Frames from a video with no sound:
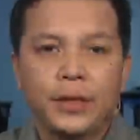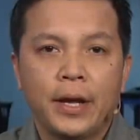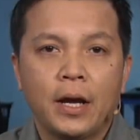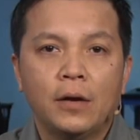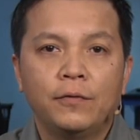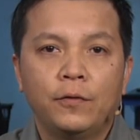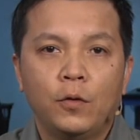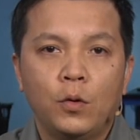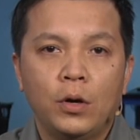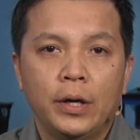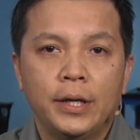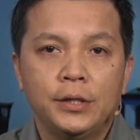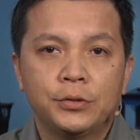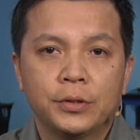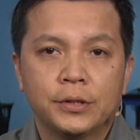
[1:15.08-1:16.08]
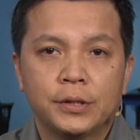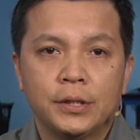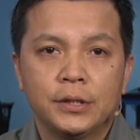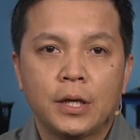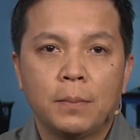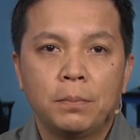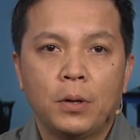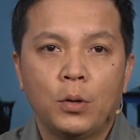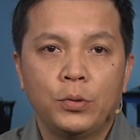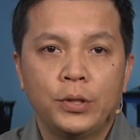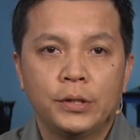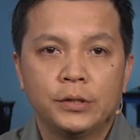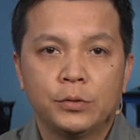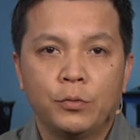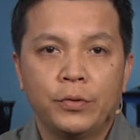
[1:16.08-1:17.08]
There are four interesting
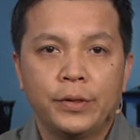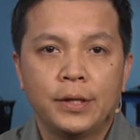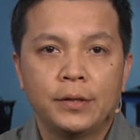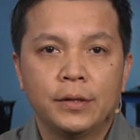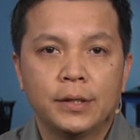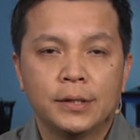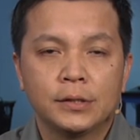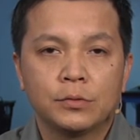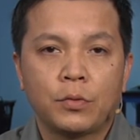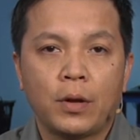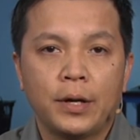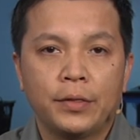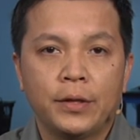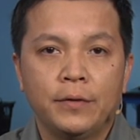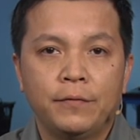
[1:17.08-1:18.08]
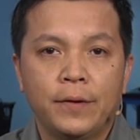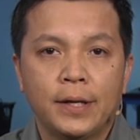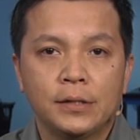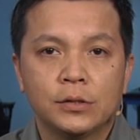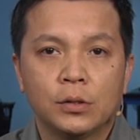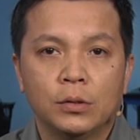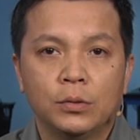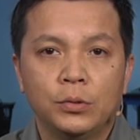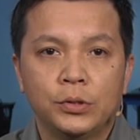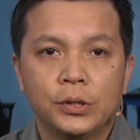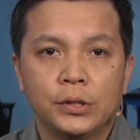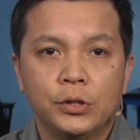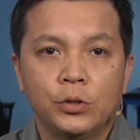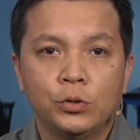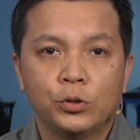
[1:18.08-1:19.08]
components within this threat defense
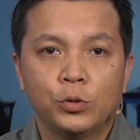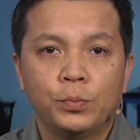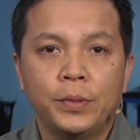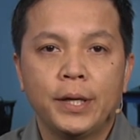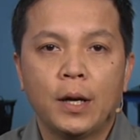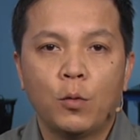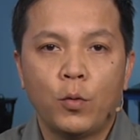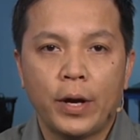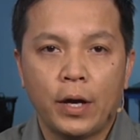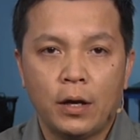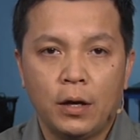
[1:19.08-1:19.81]
solution you should be aware